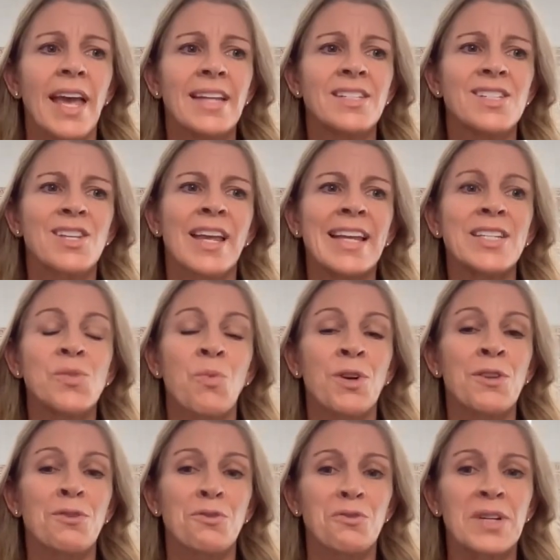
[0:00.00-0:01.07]
And it's one
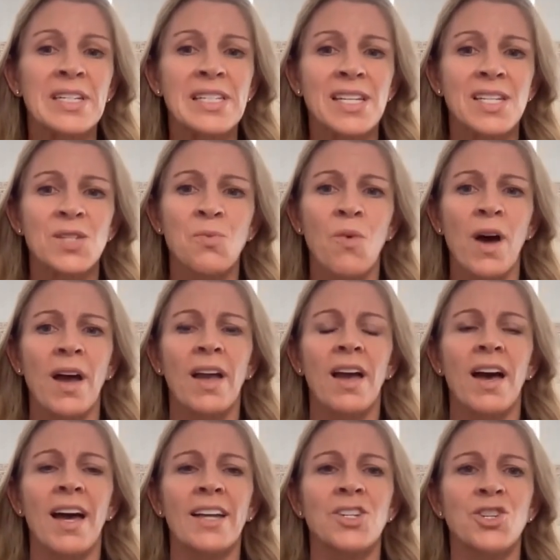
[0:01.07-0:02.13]
of the reasons why
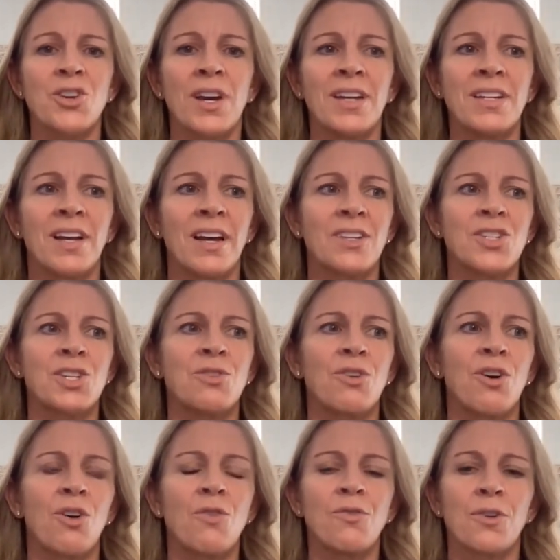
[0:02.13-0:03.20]
I try not to
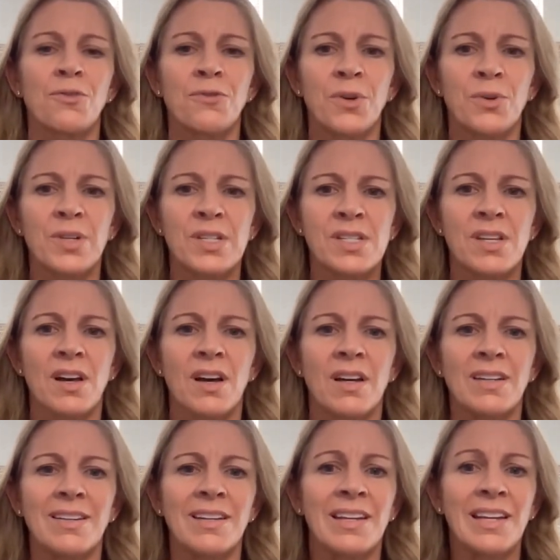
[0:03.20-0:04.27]
over focus
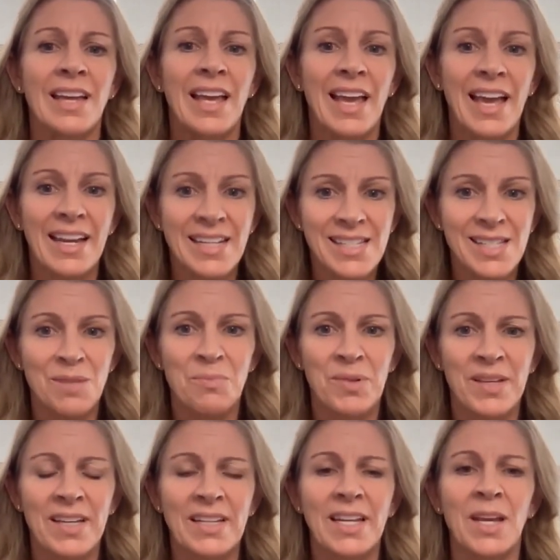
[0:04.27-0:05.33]
on exit
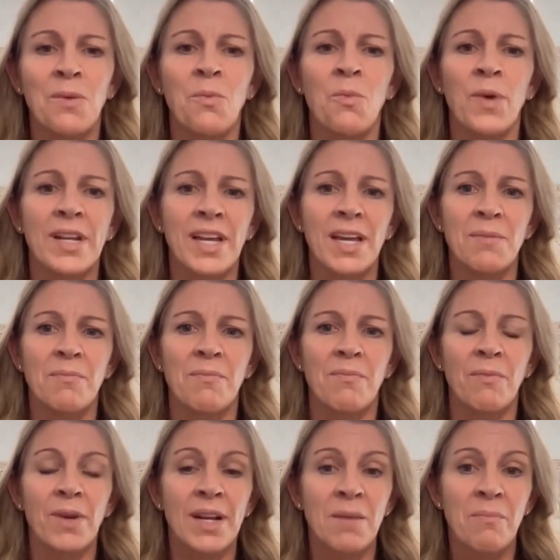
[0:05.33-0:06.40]
planning when mm. I
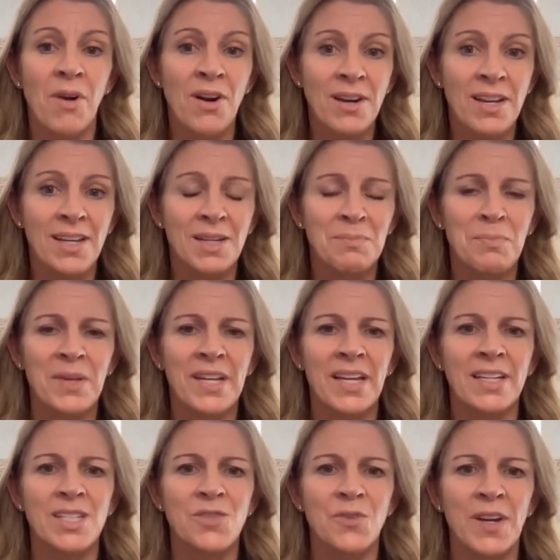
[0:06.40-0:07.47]
when I market
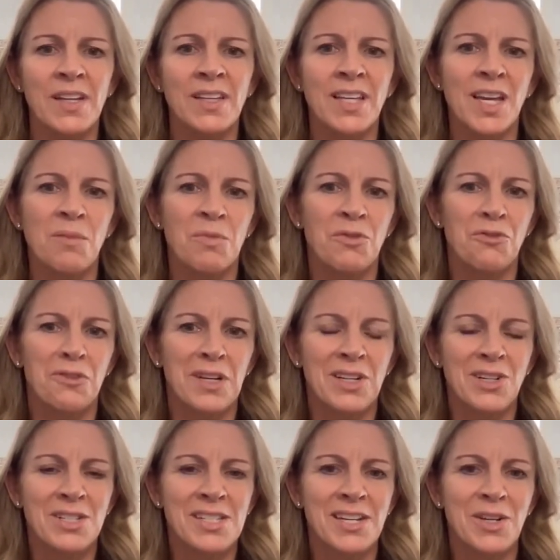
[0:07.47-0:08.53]
because frankly I'm afraid
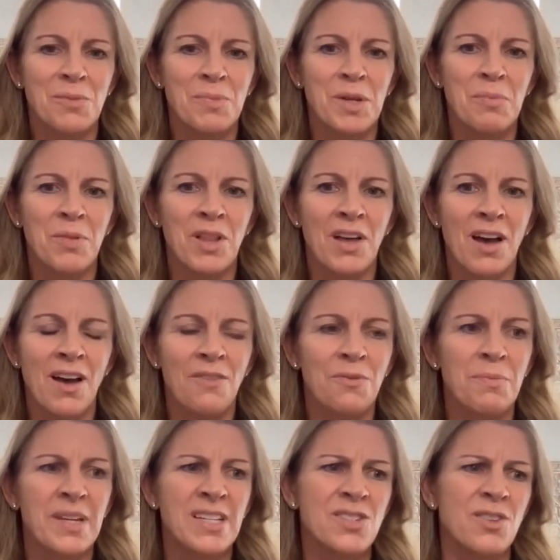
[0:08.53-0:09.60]
I'll scare people off
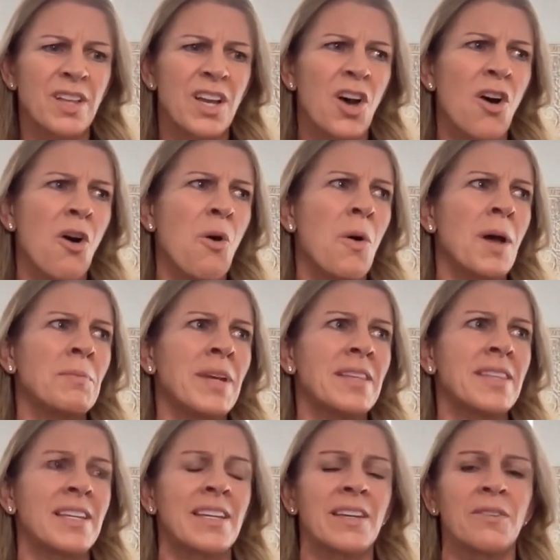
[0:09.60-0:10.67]
because mm-hmm. they're like, "Oh, I'm not
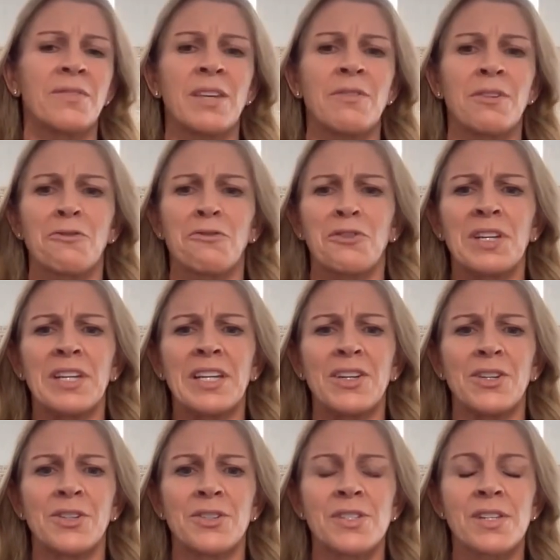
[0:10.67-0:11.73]
thinking of leaving for
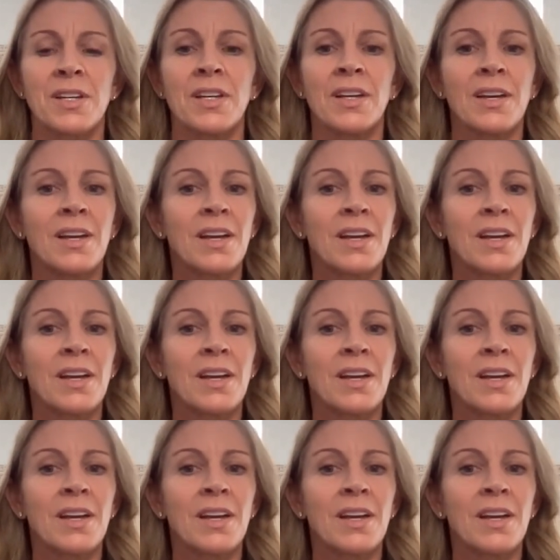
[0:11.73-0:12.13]
years."